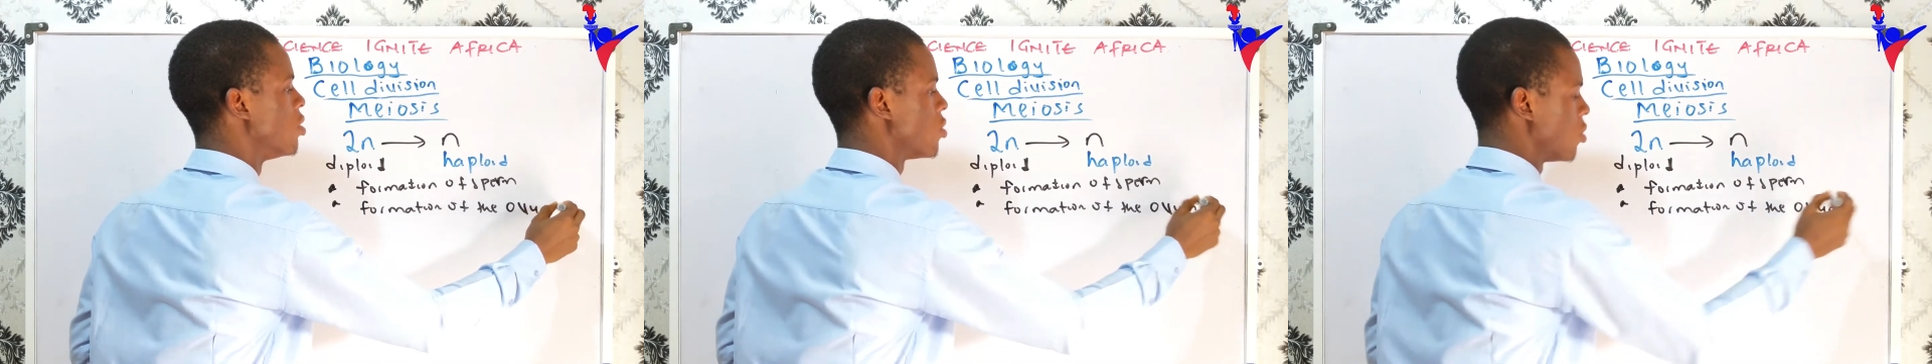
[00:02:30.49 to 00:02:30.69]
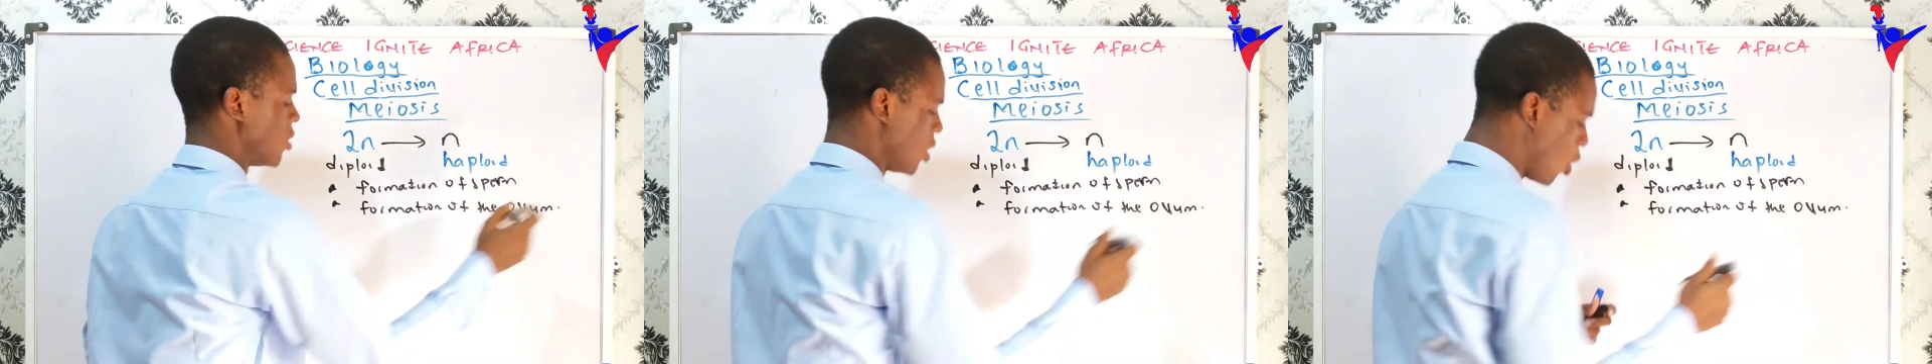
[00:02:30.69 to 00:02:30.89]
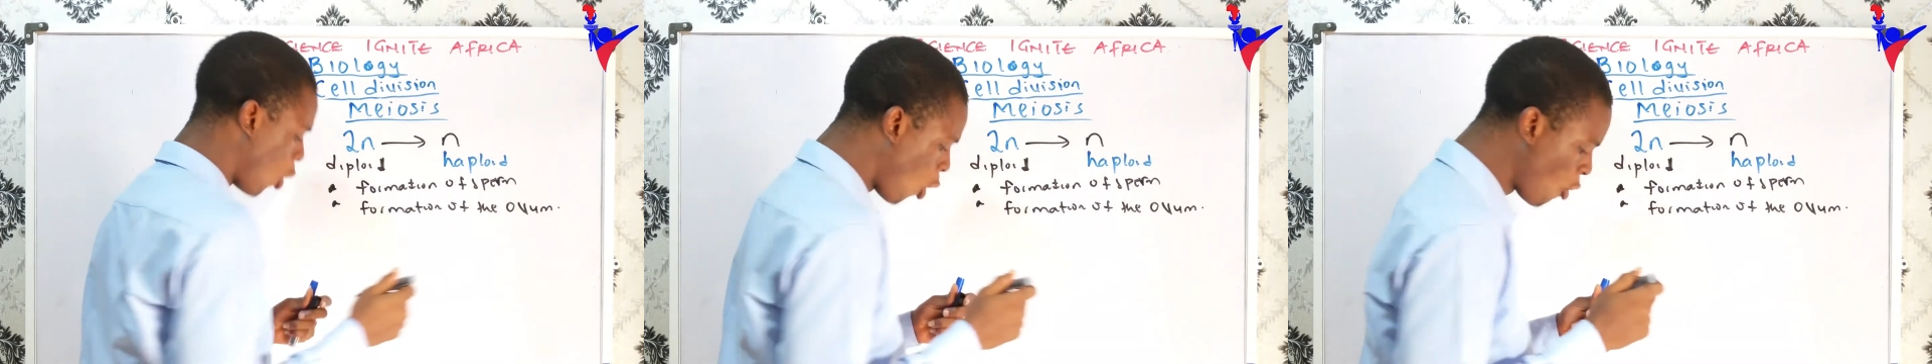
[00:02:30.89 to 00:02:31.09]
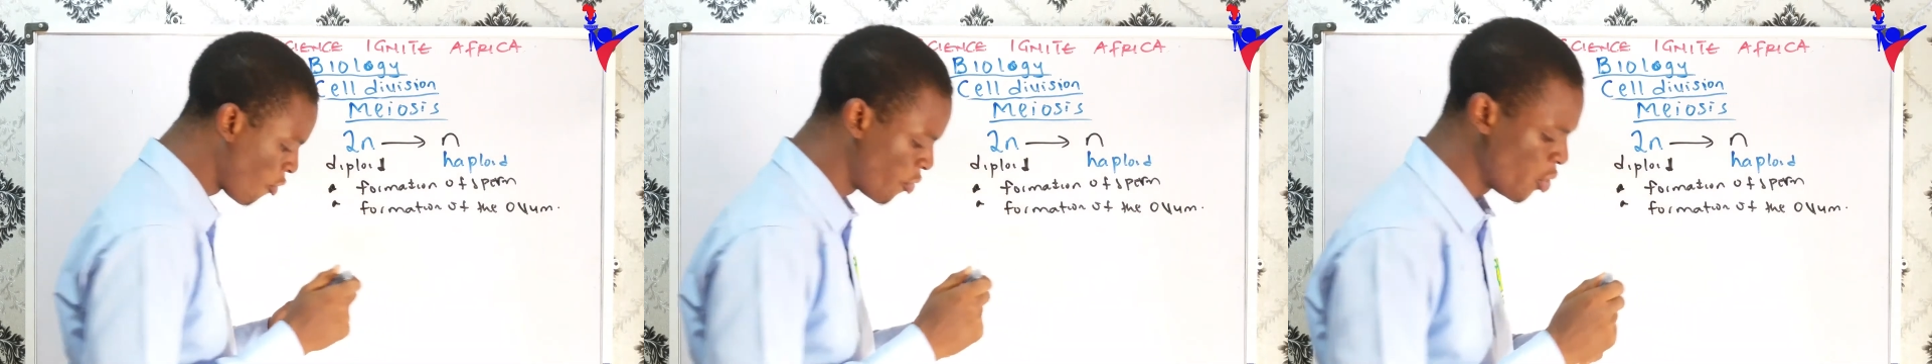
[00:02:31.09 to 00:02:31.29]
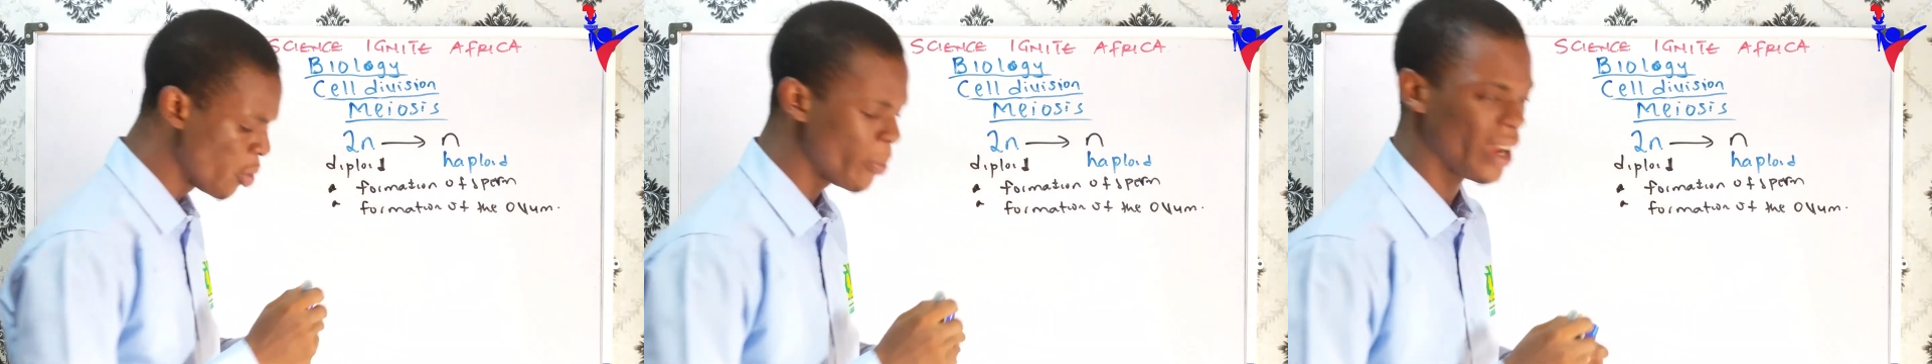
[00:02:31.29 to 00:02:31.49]
So the
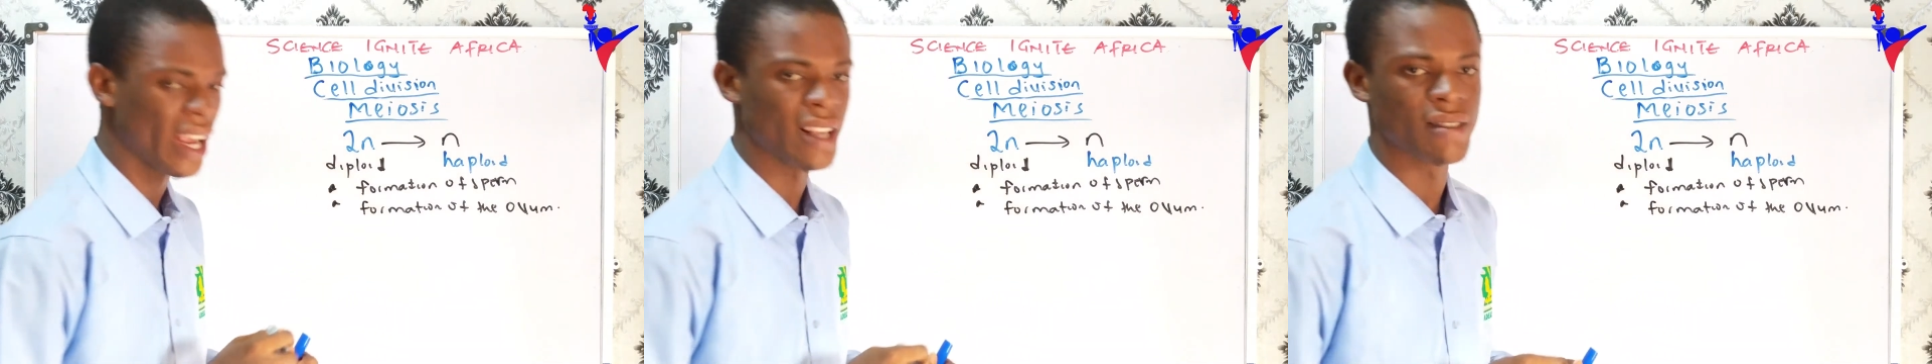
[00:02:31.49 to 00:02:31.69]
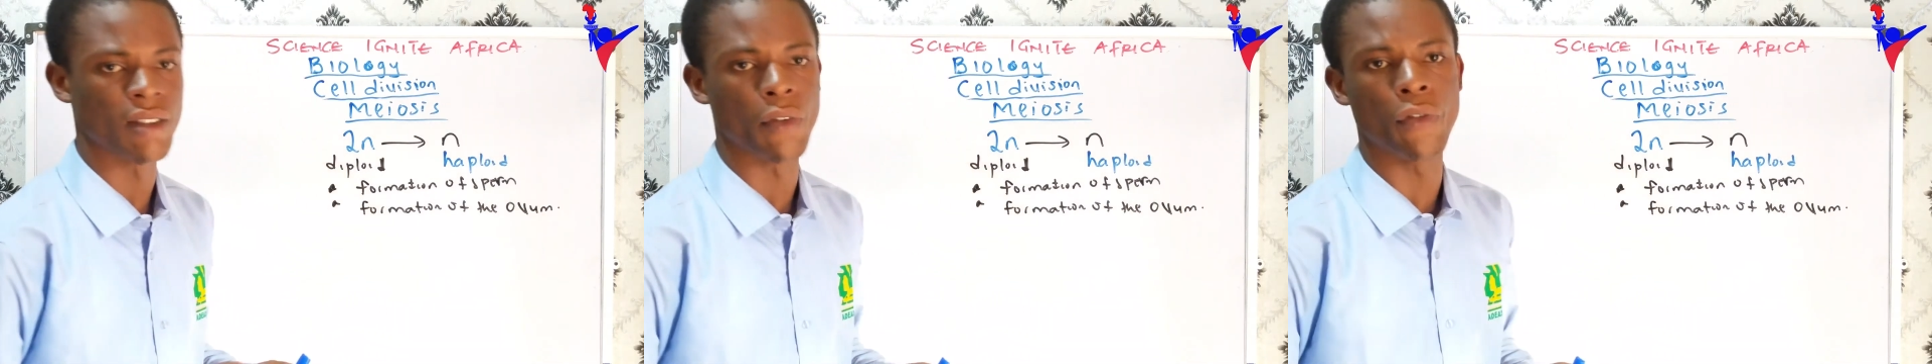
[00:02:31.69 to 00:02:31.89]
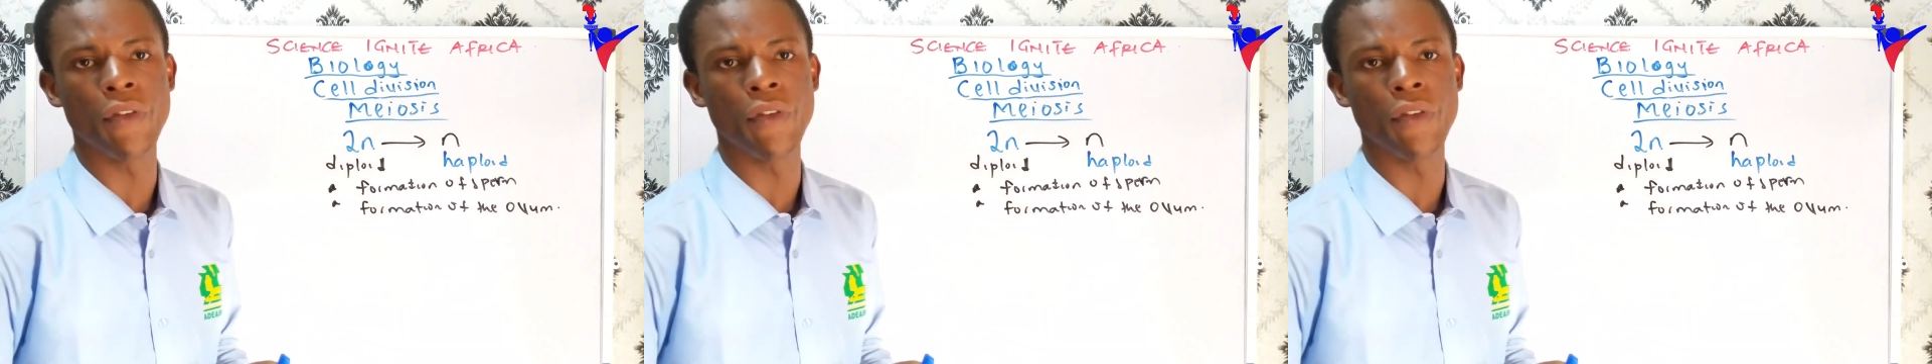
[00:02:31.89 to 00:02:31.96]
ovum is the